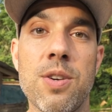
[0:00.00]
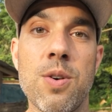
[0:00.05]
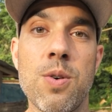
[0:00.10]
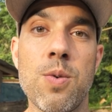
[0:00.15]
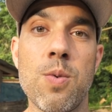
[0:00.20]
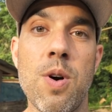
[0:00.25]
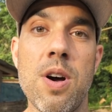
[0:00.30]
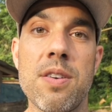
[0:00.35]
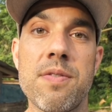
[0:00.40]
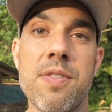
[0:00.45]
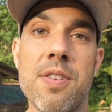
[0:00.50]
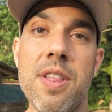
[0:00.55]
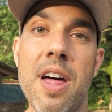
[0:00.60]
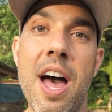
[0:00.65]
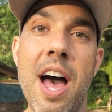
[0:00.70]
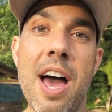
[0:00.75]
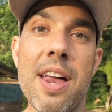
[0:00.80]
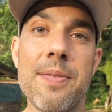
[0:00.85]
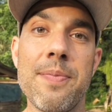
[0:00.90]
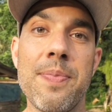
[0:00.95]
no want for
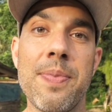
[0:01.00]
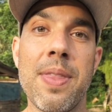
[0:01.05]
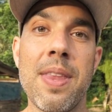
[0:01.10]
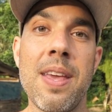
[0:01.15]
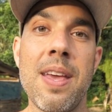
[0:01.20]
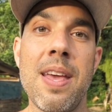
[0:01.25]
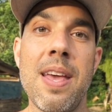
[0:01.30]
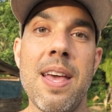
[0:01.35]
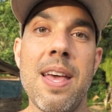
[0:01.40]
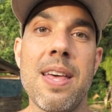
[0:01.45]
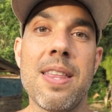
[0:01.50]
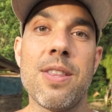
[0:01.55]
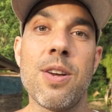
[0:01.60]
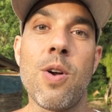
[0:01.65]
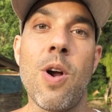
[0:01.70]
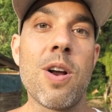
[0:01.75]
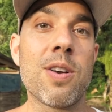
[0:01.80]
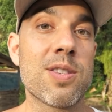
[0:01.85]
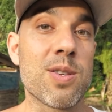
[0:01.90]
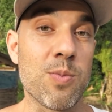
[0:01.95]
that.
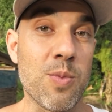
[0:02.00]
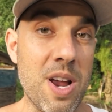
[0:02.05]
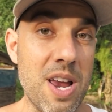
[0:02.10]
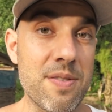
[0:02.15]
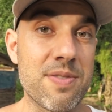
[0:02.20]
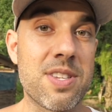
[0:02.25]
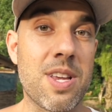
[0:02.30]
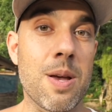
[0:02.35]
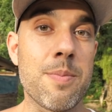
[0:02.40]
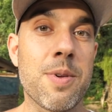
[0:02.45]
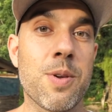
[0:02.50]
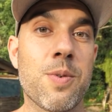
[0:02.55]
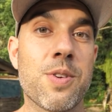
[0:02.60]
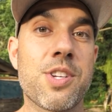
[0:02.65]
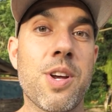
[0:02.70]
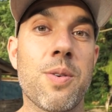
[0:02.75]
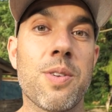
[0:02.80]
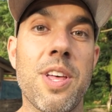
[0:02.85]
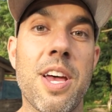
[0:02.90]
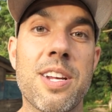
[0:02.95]
There are some waves coming,
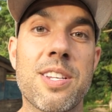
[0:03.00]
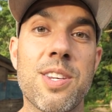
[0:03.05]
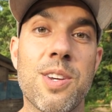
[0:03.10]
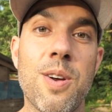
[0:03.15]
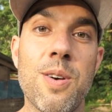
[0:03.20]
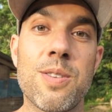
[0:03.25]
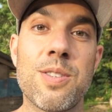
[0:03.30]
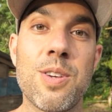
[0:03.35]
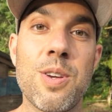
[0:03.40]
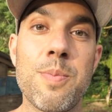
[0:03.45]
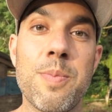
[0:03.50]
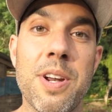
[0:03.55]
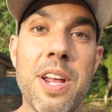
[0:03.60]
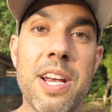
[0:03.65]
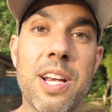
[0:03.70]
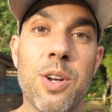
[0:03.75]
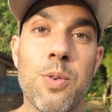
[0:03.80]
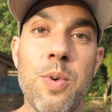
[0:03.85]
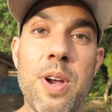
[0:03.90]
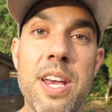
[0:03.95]
which I would like to go to, but
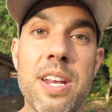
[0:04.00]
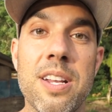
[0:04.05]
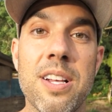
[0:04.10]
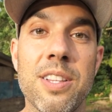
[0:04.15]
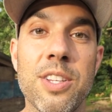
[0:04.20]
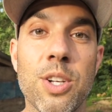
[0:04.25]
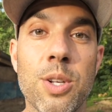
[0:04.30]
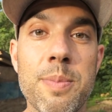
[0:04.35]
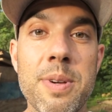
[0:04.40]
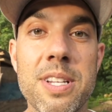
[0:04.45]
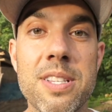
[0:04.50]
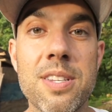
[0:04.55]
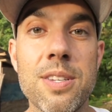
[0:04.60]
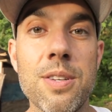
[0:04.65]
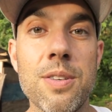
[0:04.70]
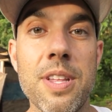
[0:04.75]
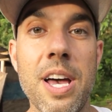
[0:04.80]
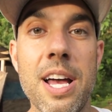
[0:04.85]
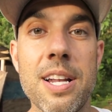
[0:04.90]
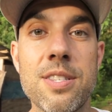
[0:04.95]
I can wait a little bit to
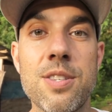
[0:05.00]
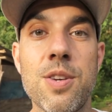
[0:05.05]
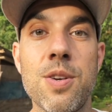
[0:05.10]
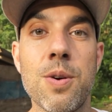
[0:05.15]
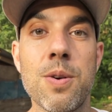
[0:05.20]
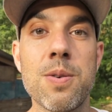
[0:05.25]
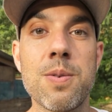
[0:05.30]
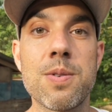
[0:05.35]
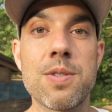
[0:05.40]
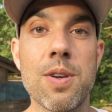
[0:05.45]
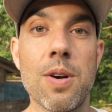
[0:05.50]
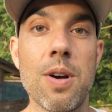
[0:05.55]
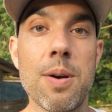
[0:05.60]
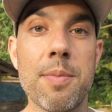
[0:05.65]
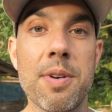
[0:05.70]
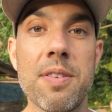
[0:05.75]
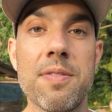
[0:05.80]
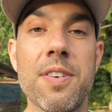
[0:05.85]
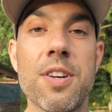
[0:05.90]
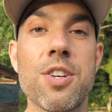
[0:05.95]
do that too. So
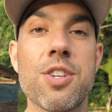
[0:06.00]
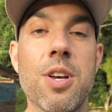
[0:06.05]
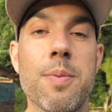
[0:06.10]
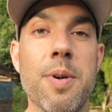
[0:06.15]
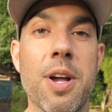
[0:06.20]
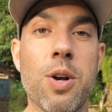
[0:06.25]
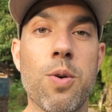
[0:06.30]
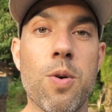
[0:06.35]
I'm gonna finish up my